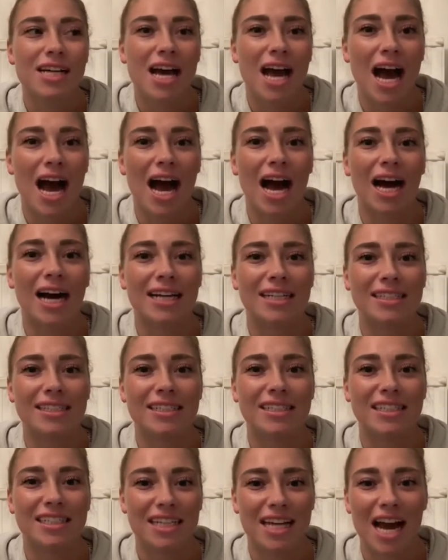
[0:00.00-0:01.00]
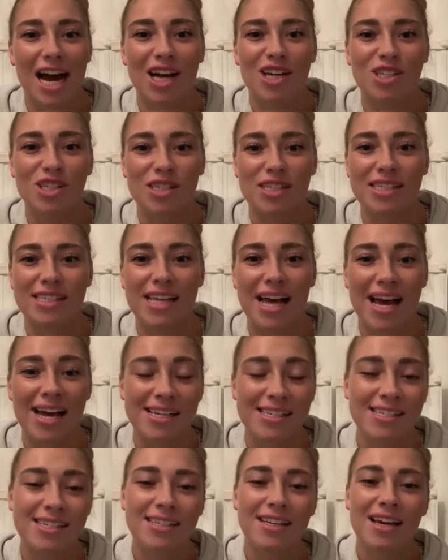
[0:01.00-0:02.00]
And he actually said,
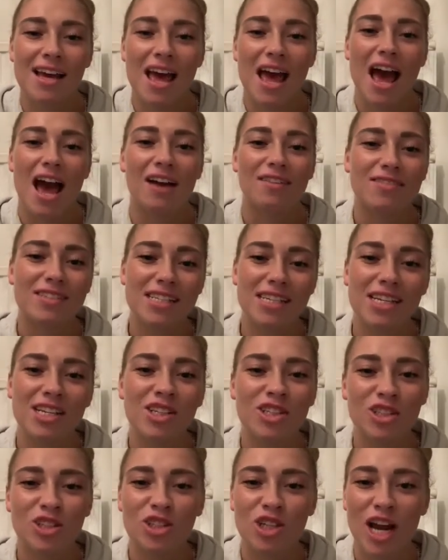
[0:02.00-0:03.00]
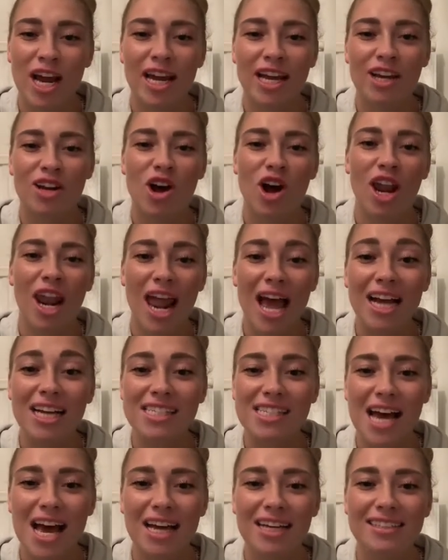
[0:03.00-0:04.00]
I've seen you train on leg
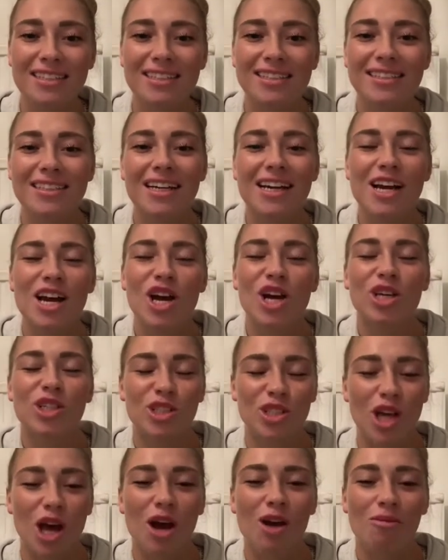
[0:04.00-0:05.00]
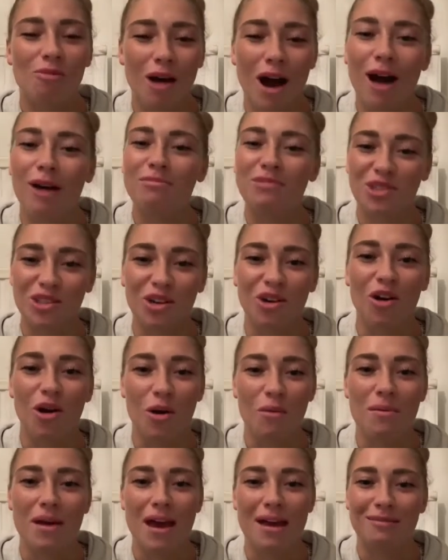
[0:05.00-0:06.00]
day, so I'm sure you'll
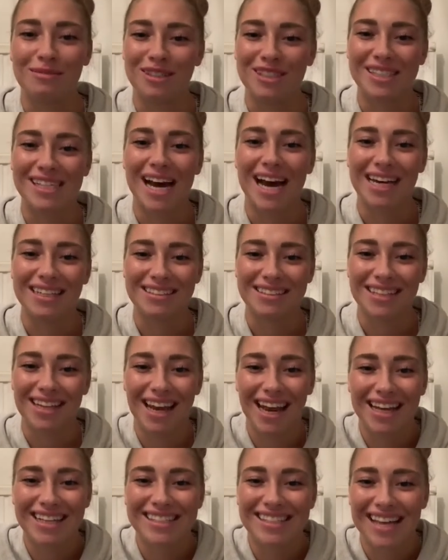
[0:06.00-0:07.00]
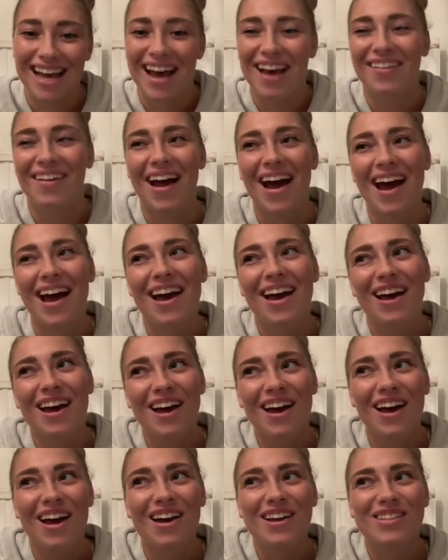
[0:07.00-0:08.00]
be able to handle it, Sarah.
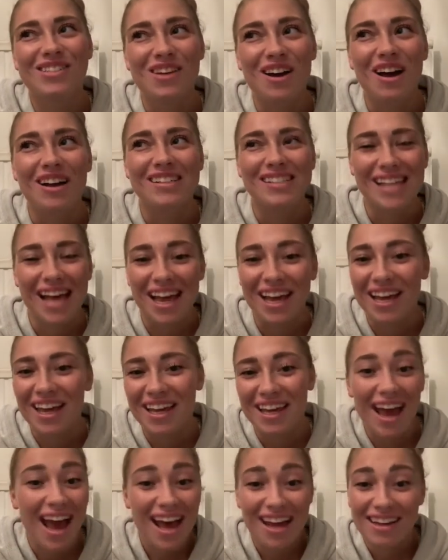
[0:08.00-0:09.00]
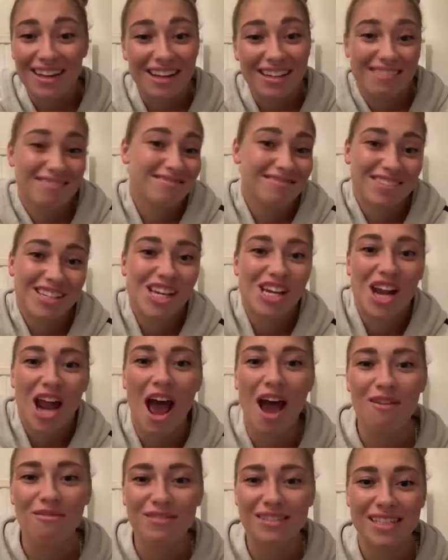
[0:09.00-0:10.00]
So I was like, yeah, you
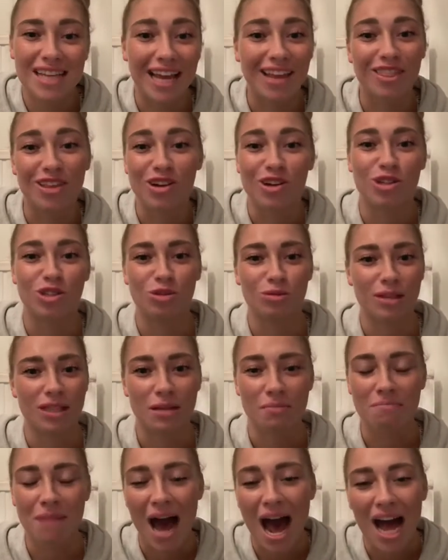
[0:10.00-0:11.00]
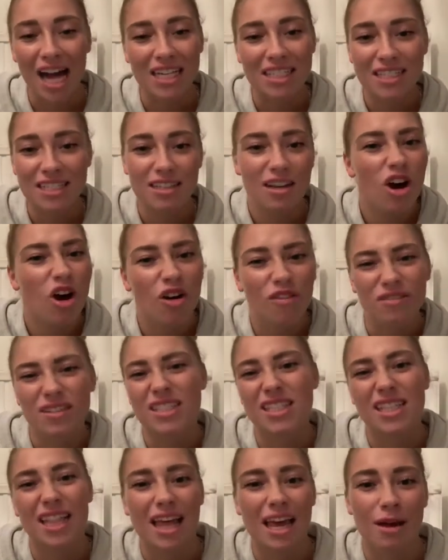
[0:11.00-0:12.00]
know, take the good with the bad.
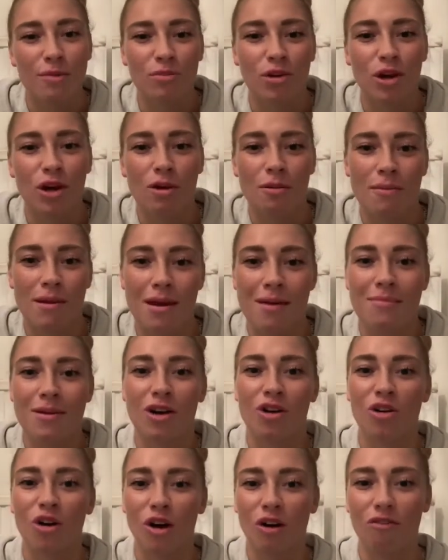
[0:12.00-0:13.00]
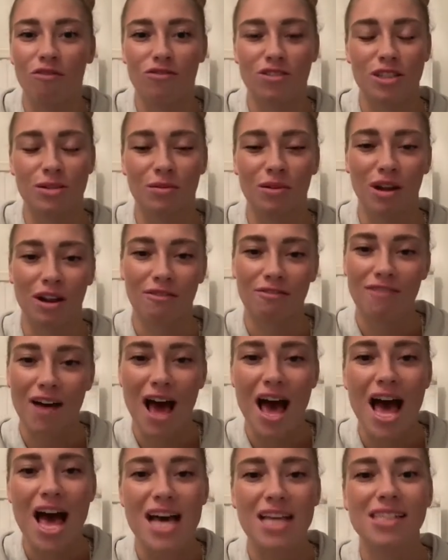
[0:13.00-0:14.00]
Obviously, I'm going to be a bit uncomfortable at
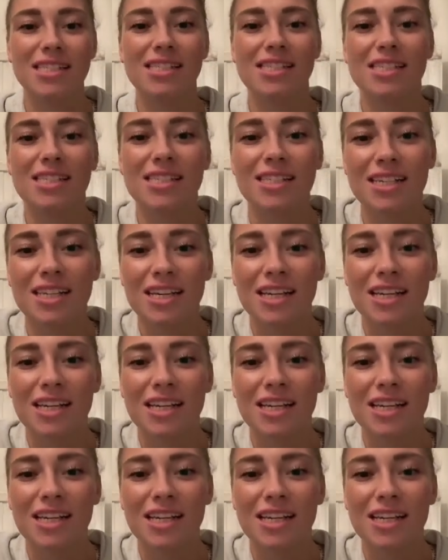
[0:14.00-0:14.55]
first,